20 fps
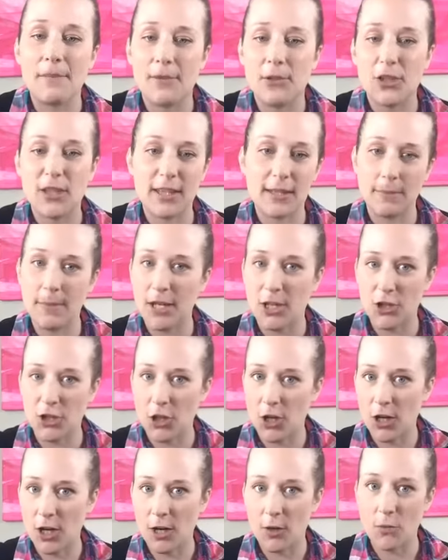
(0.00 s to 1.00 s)
just to make
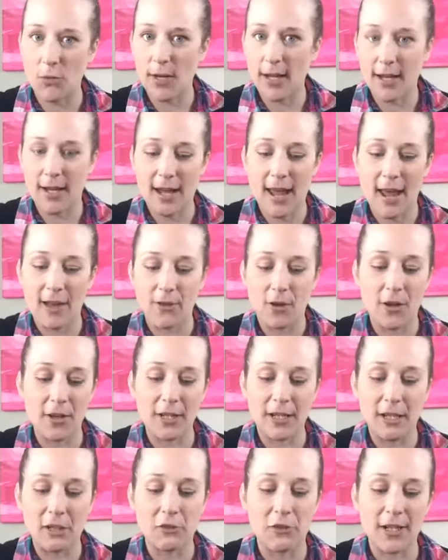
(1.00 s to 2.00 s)
sure we had all
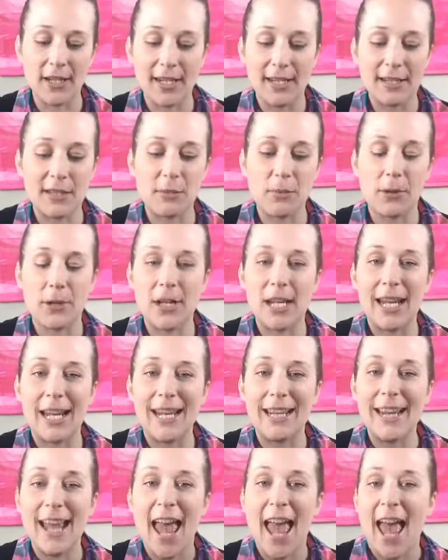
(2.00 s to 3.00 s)
the ingredients
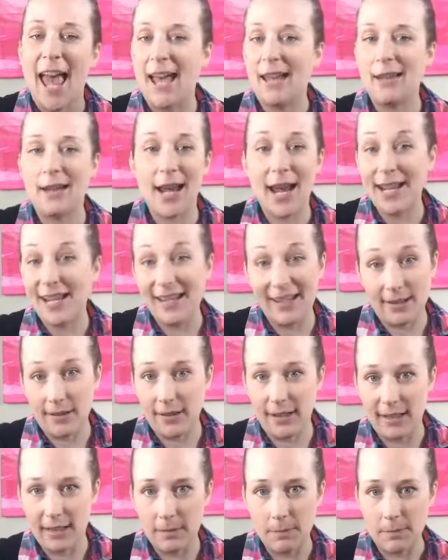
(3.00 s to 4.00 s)
working, and I didn't
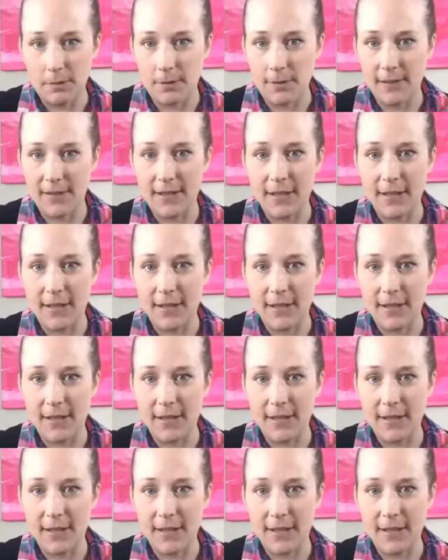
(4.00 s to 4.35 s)
clean the bowl.